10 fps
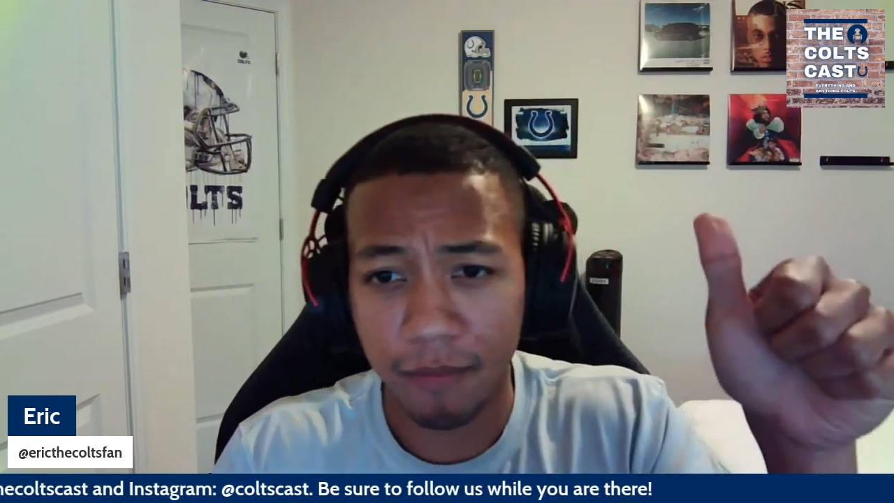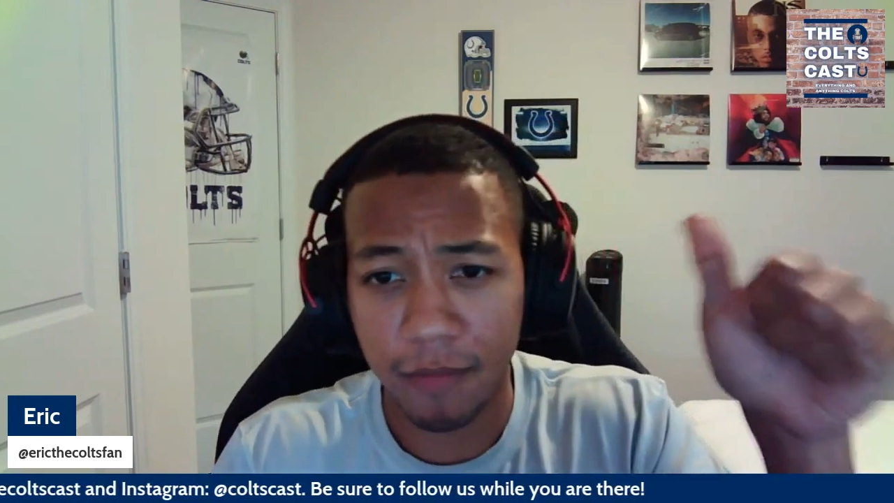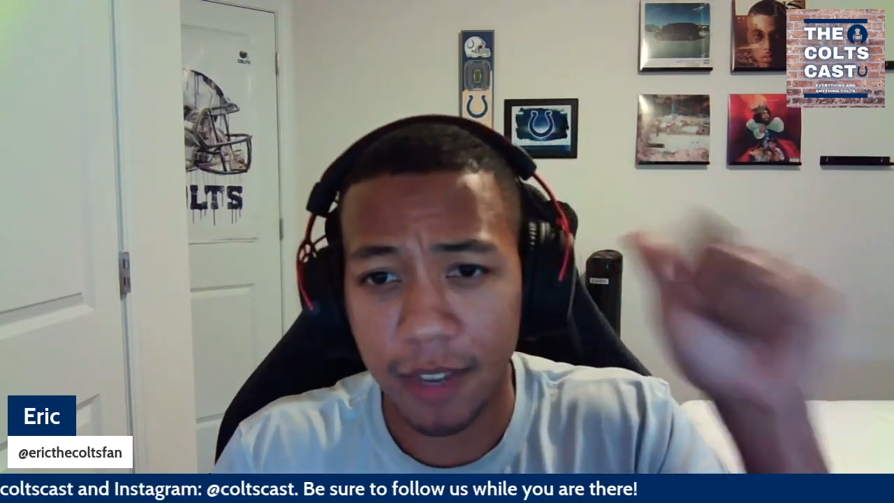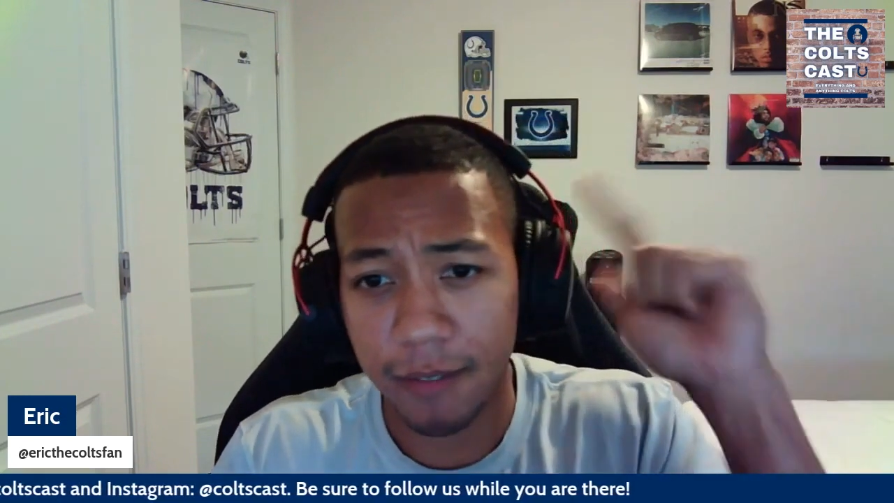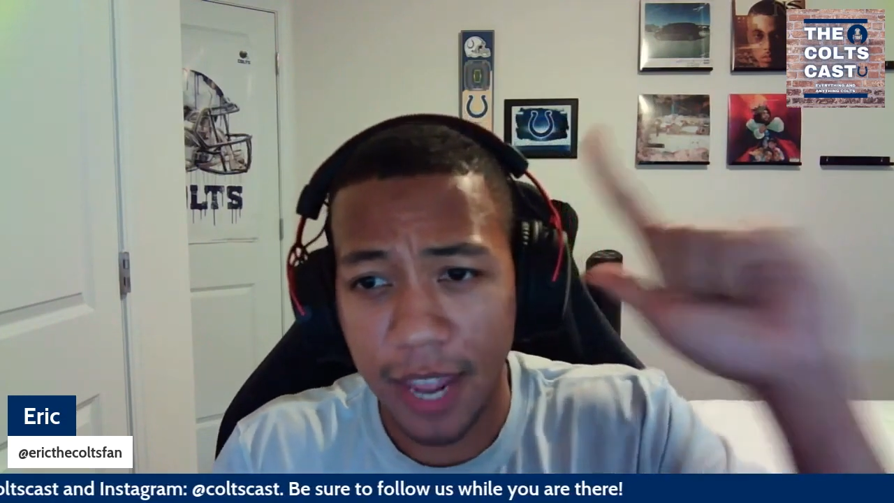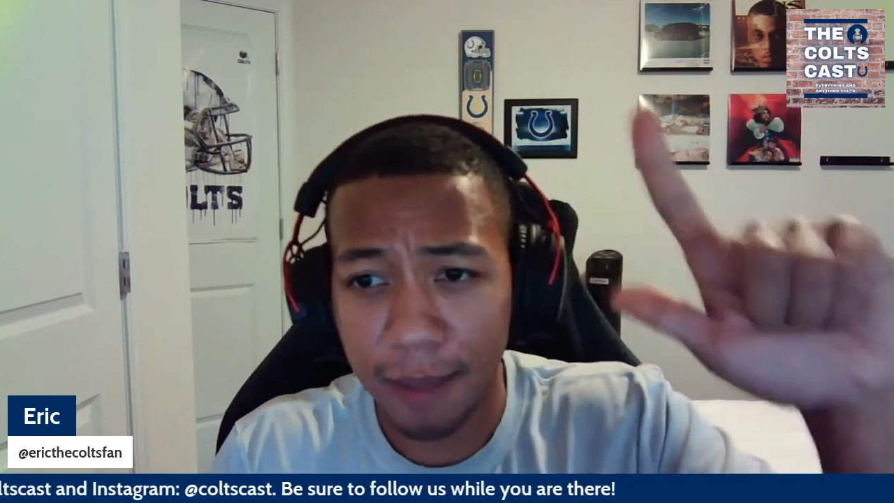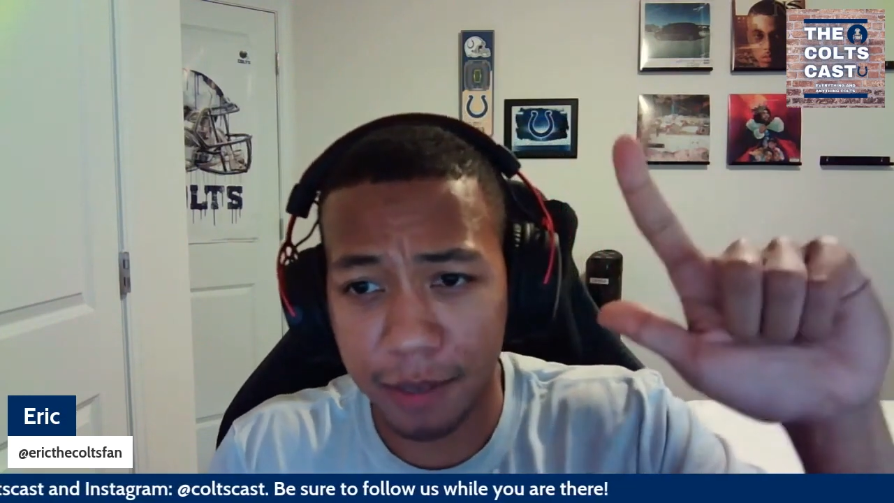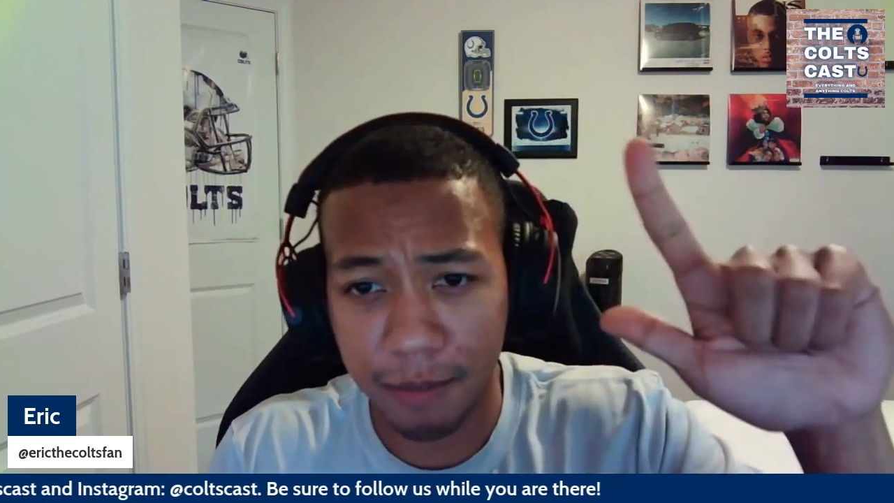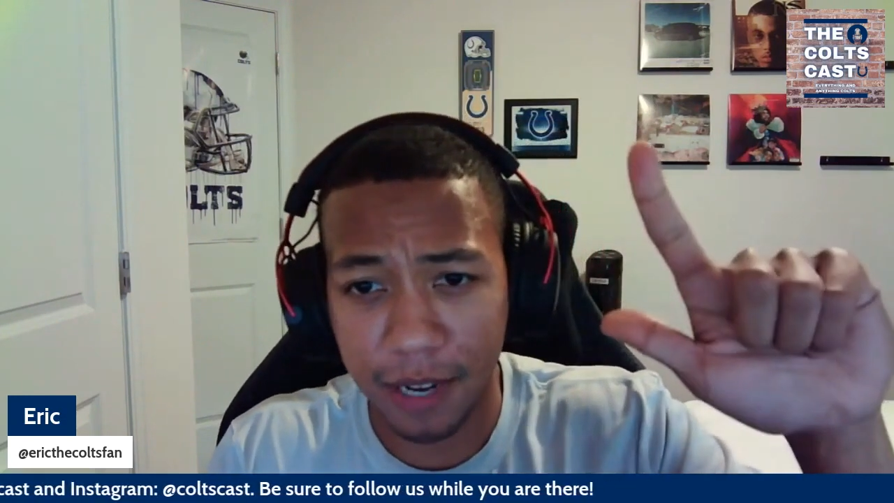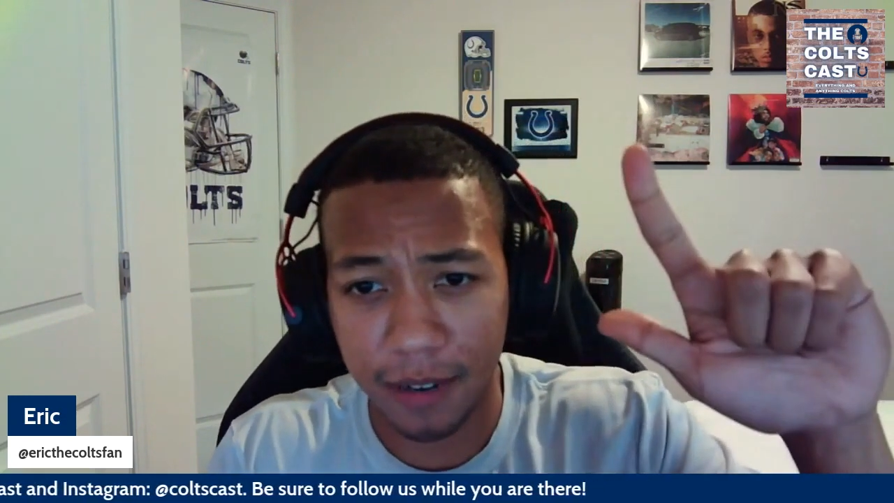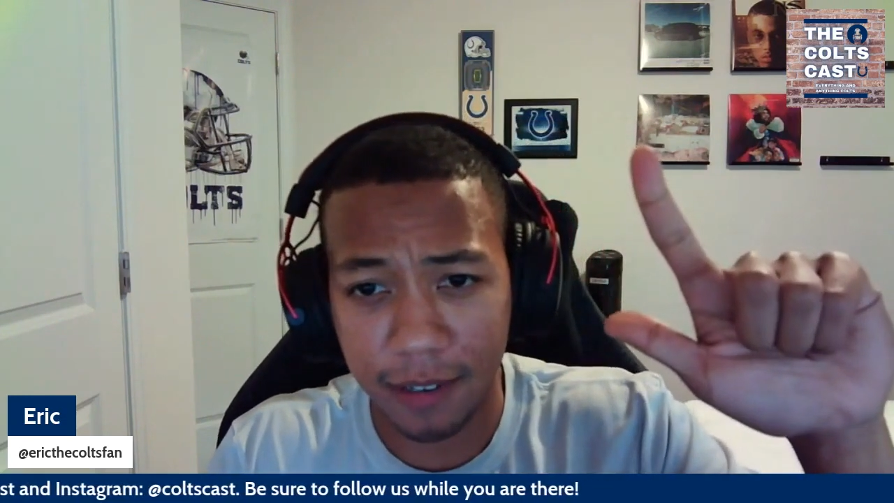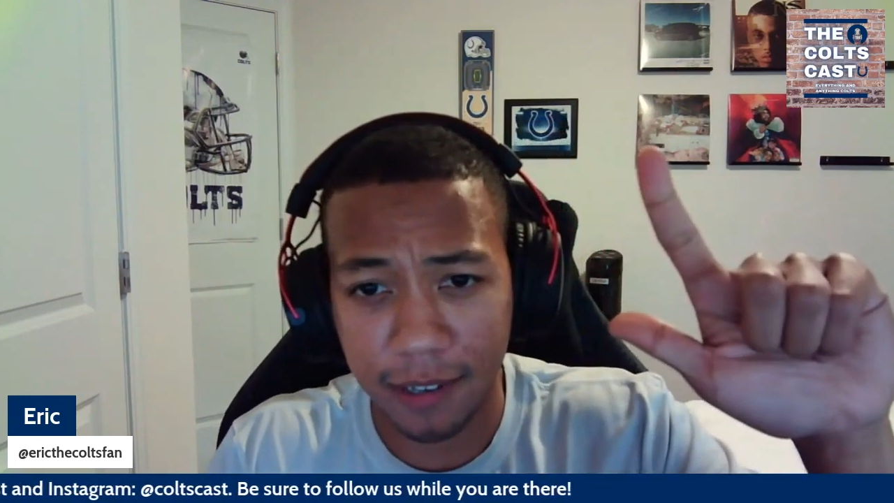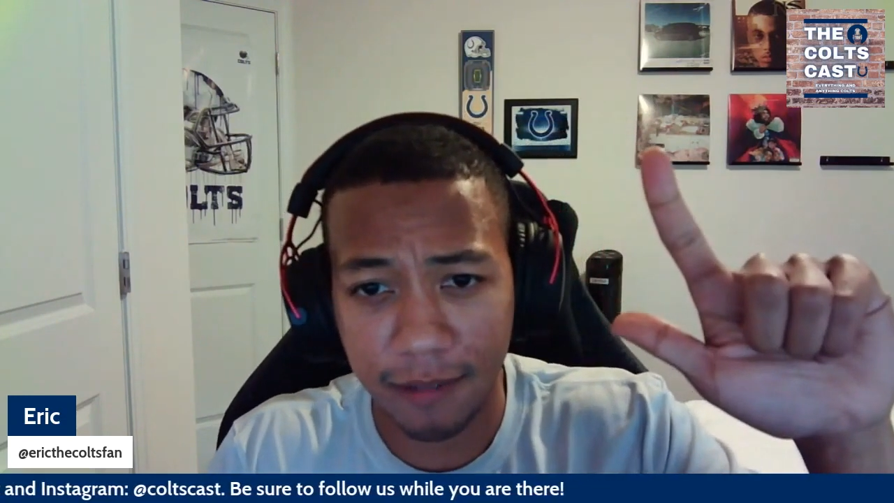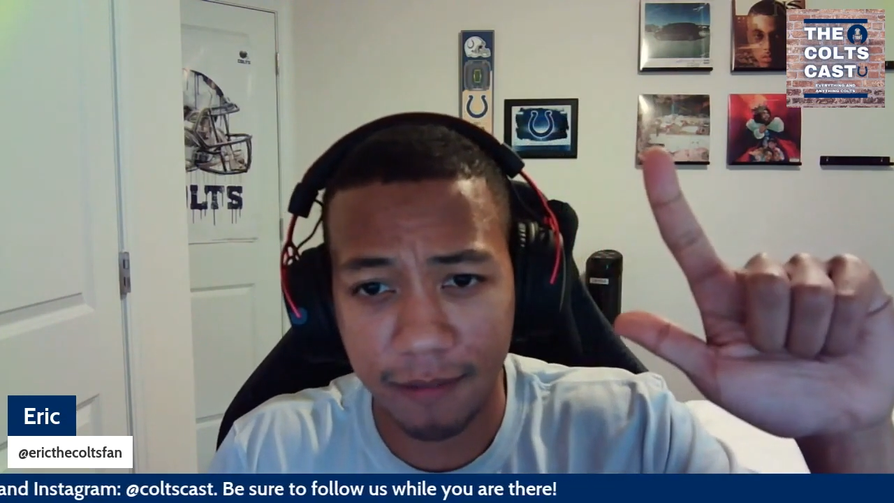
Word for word: They have cap space.